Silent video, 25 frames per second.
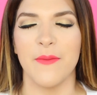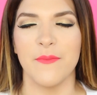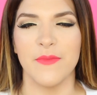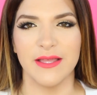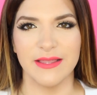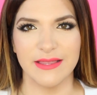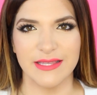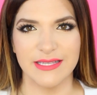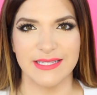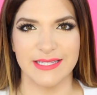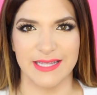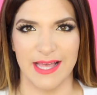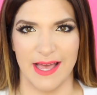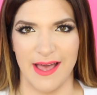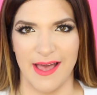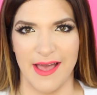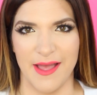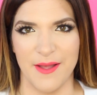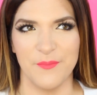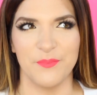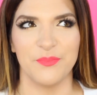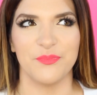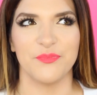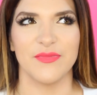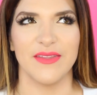I met this
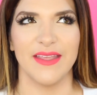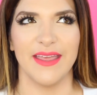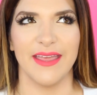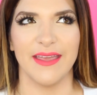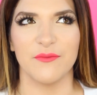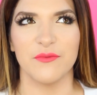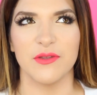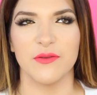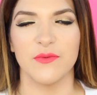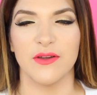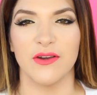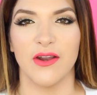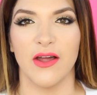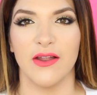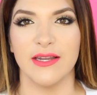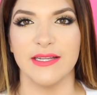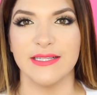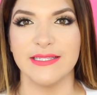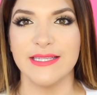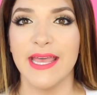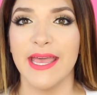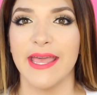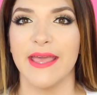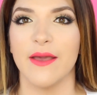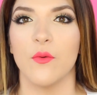guy and we went on a
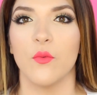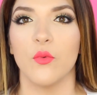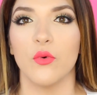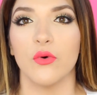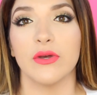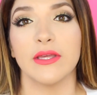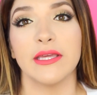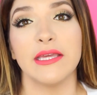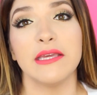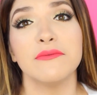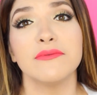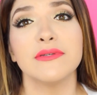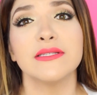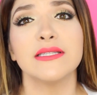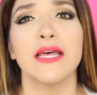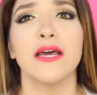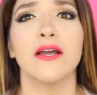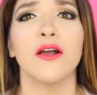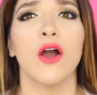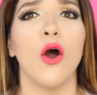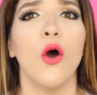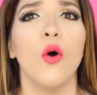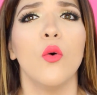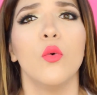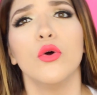date. Well, he was
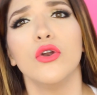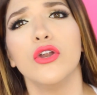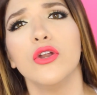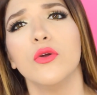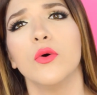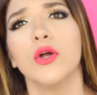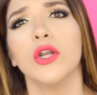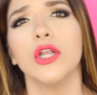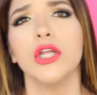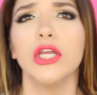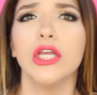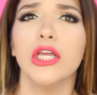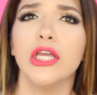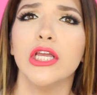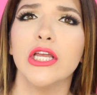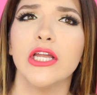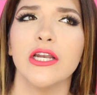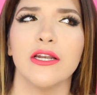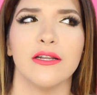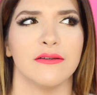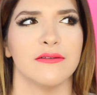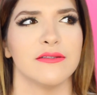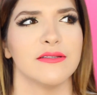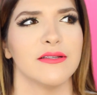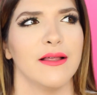like, oh, what do you want to eat?
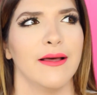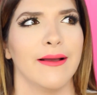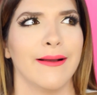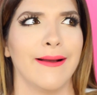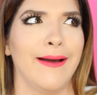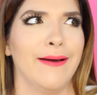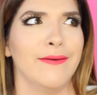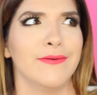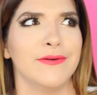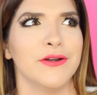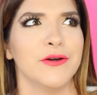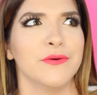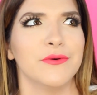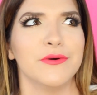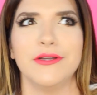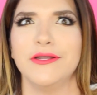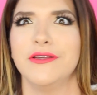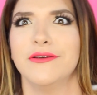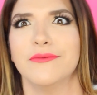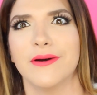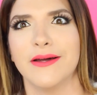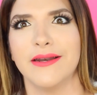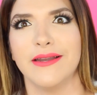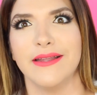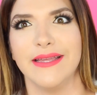And I was like, I don't know, what do
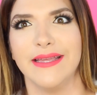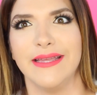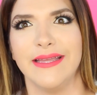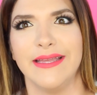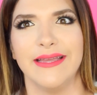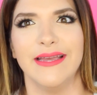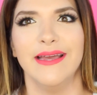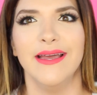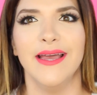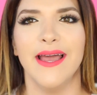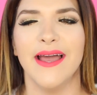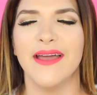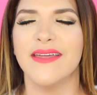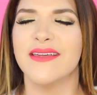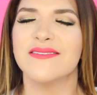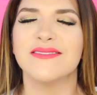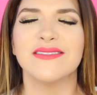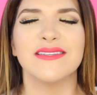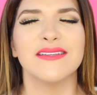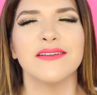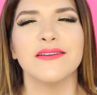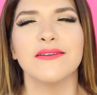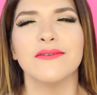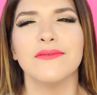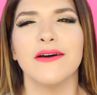you want to eat? And I
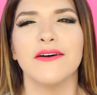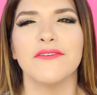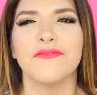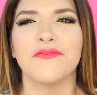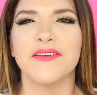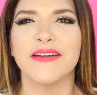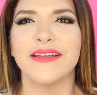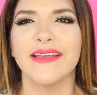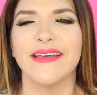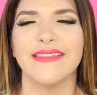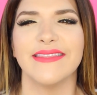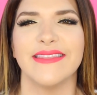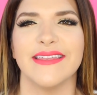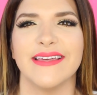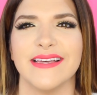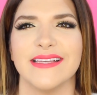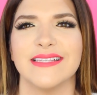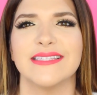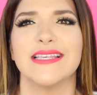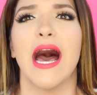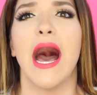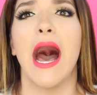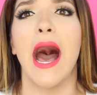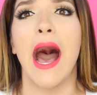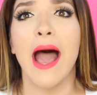was like, you know what, forget
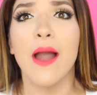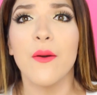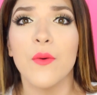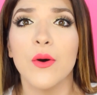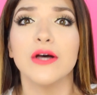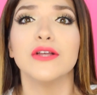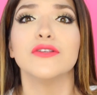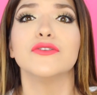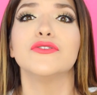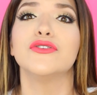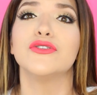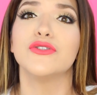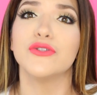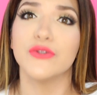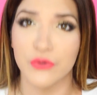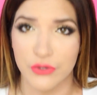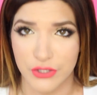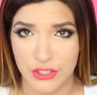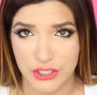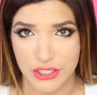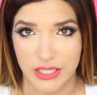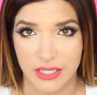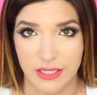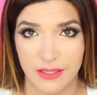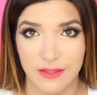this. I want
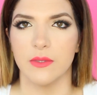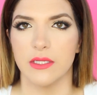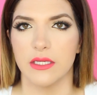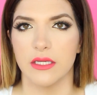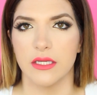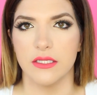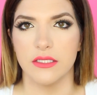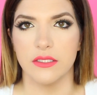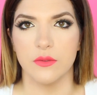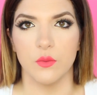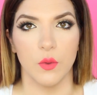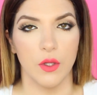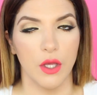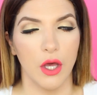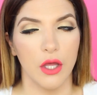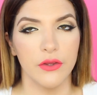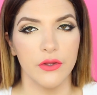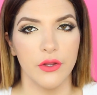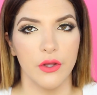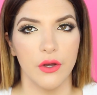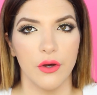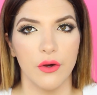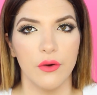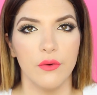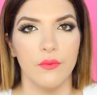sushi, because we all
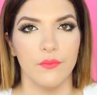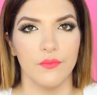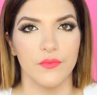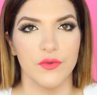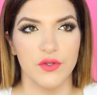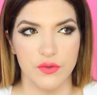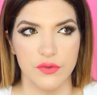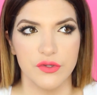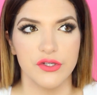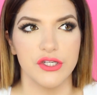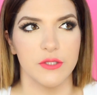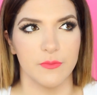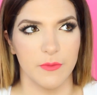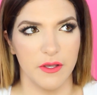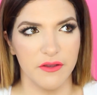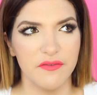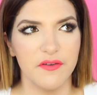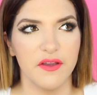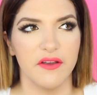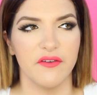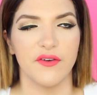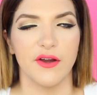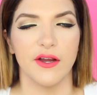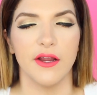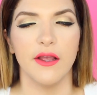know sushi is my
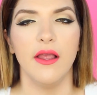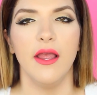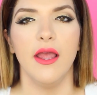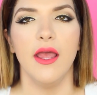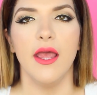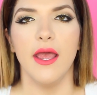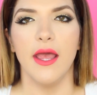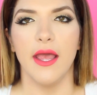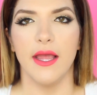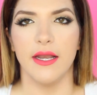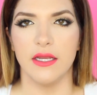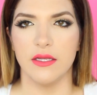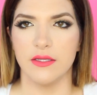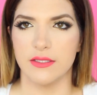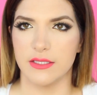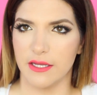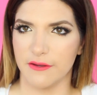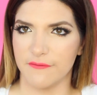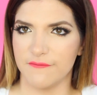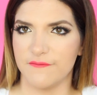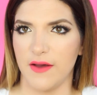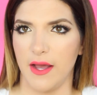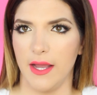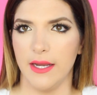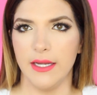favorite. And he's
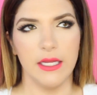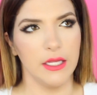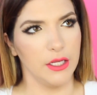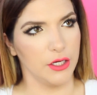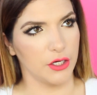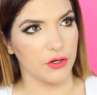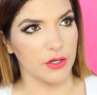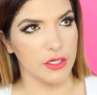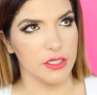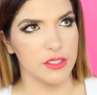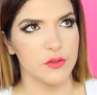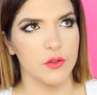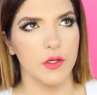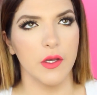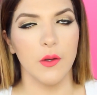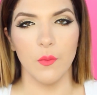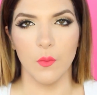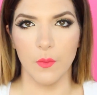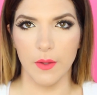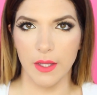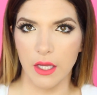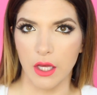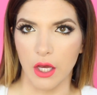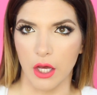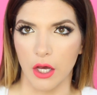like, fine, he agreed to it.
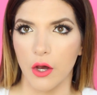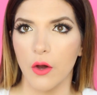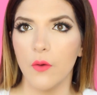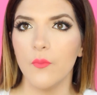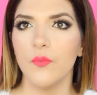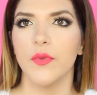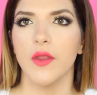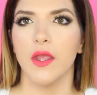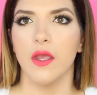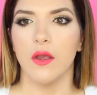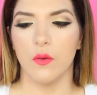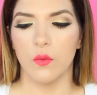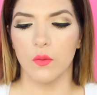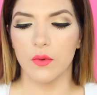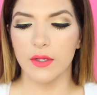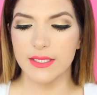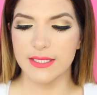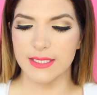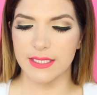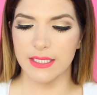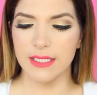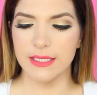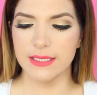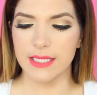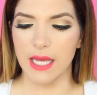We go, we're
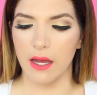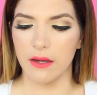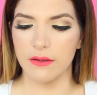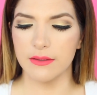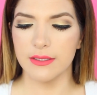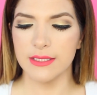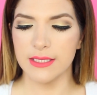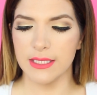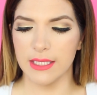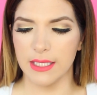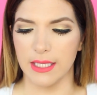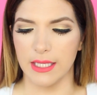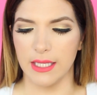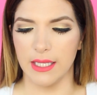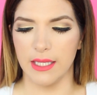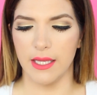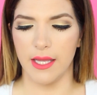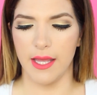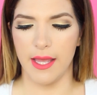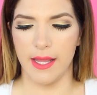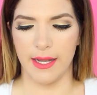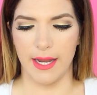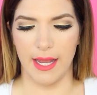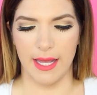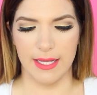sitting down to
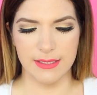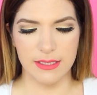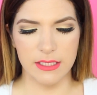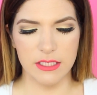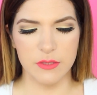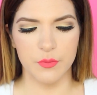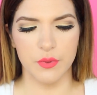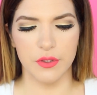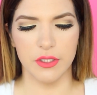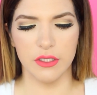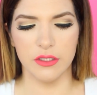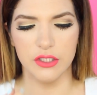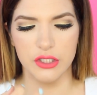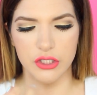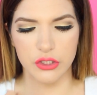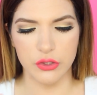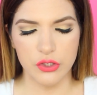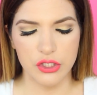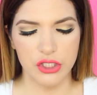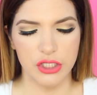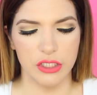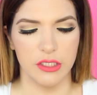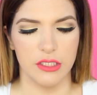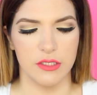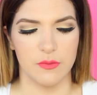eat, and as he's putting the
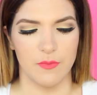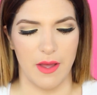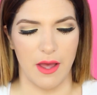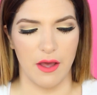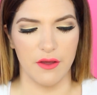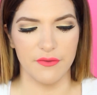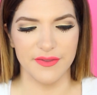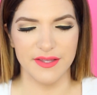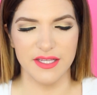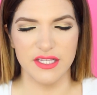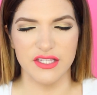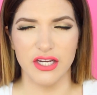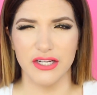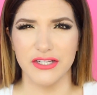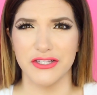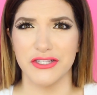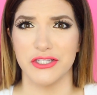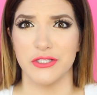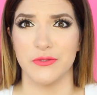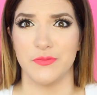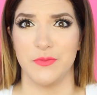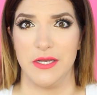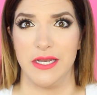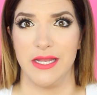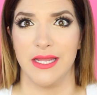sushi in his mouth, he starts
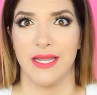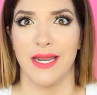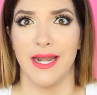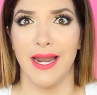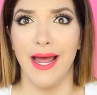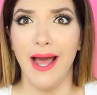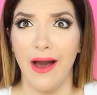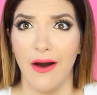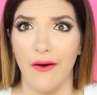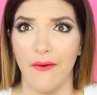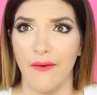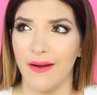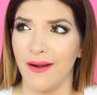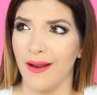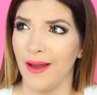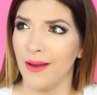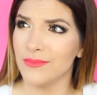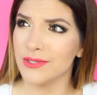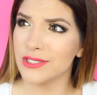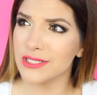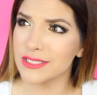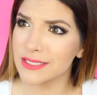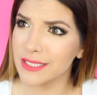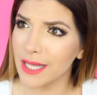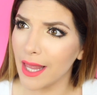spitting it out. And
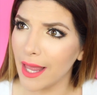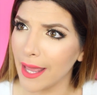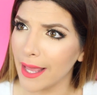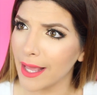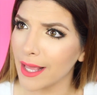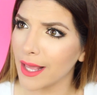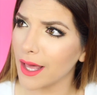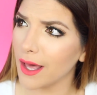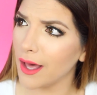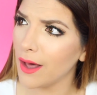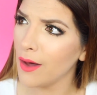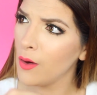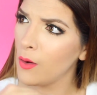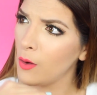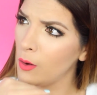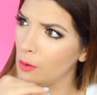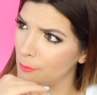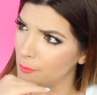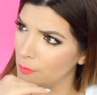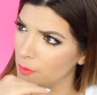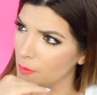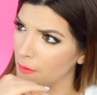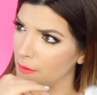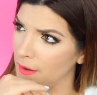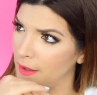I'm just like,
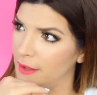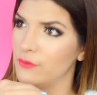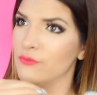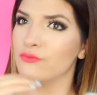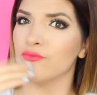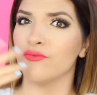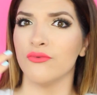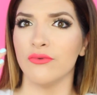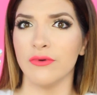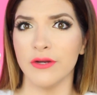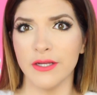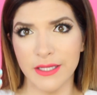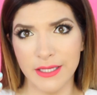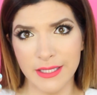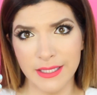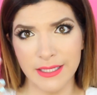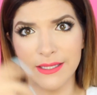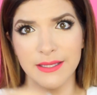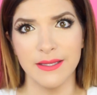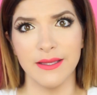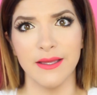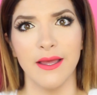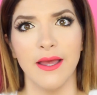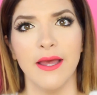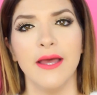homeboy,
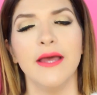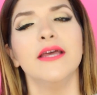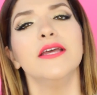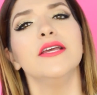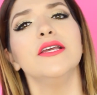really?